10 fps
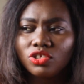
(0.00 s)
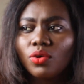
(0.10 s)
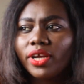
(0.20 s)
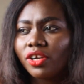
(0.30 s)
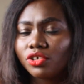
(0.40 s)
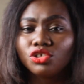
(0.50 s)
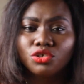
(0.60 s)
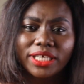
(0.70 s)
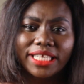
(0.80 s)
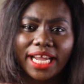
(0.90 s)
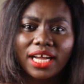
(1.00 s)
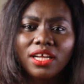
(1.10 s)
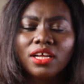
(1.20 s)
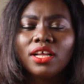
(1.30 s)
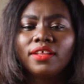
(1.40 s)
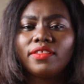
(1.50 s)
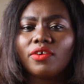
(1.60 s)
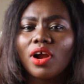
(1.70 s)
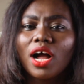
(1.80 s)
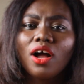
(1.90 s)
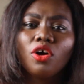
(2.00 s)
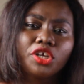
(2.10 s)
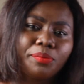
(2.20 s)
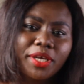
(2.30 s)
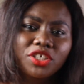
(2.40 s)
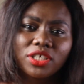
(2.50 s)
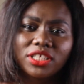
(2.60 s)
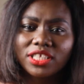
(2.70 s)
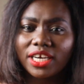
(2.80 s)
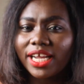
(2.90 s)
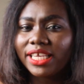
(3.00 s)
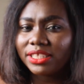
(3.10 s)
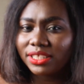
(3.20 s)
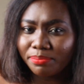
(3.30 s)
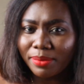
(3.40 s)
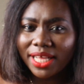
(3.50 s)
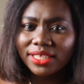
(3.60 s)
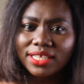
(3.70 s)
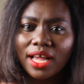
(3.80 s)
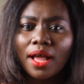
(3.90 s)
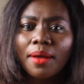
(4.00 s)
So in Australia, there are occupations that are in demand,